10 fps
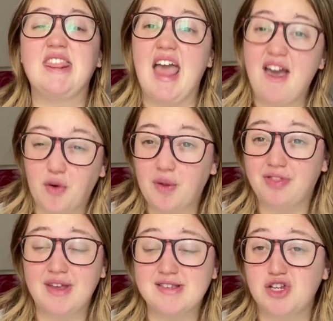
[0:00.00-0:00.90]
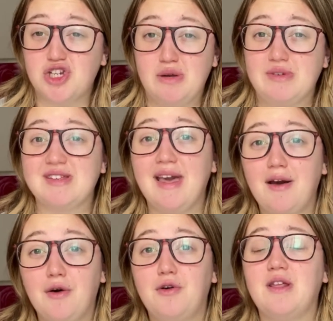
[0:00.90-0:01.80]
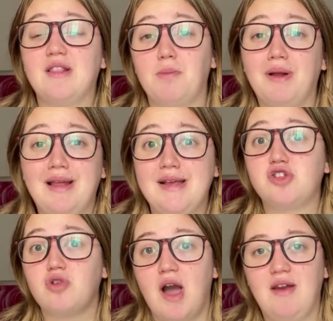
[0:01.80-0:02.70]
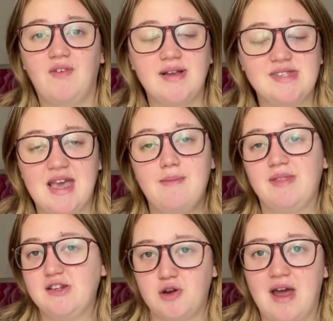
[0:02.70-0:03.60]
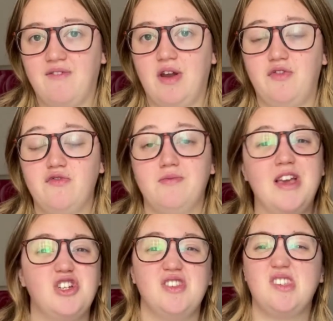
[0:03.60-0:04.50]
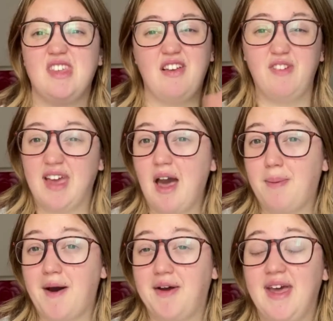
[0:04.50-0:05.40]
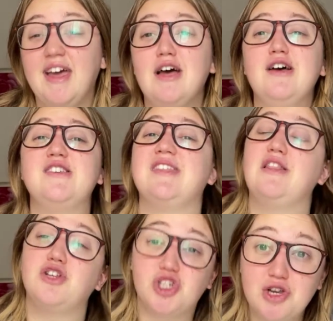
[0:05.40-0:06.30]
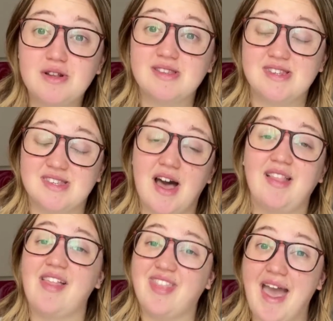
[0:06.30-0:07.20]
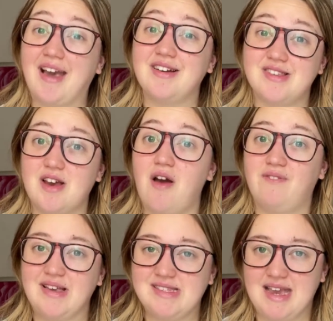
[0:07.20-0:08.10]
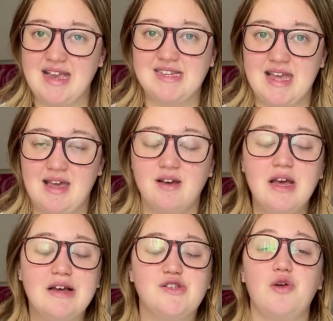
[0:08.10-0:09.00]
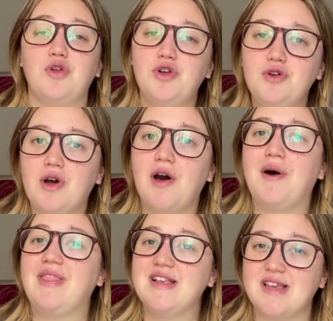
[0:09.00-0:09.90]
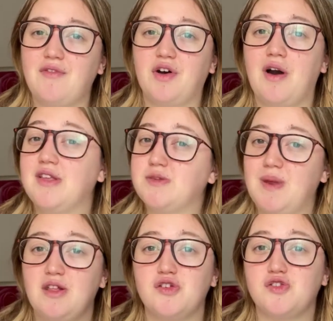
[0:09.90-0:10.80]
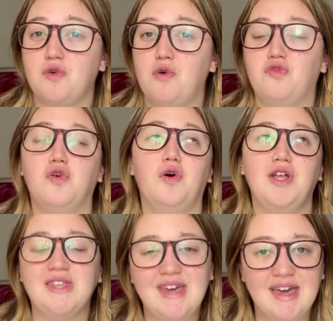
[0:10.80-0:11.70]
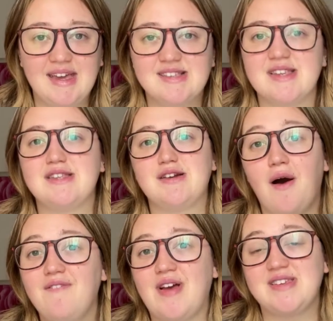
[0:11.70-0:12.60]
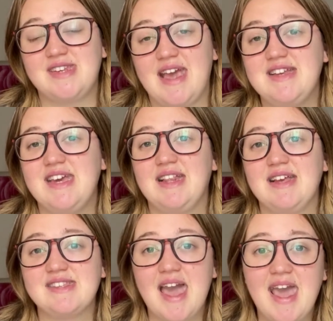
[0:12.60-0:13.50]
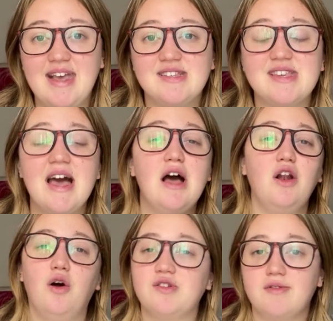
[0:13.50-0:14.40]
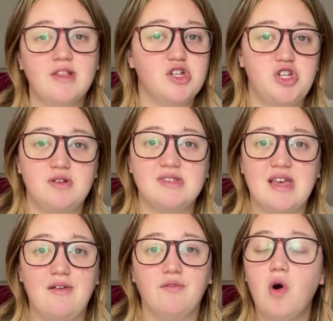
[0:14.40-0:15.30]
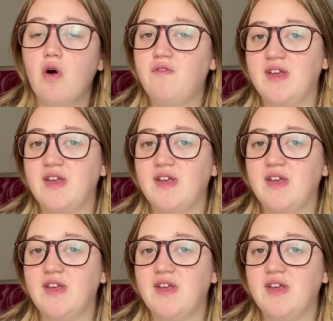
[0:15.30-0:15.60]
Everyone thinks that she was killed. The police try and investigate, but they don't have enough information, so they forget about it. So then the students decide that they're going to start investigating it. So the new girl and this other girl that's been at the school for years start investigating this case. Lots of other students get involved.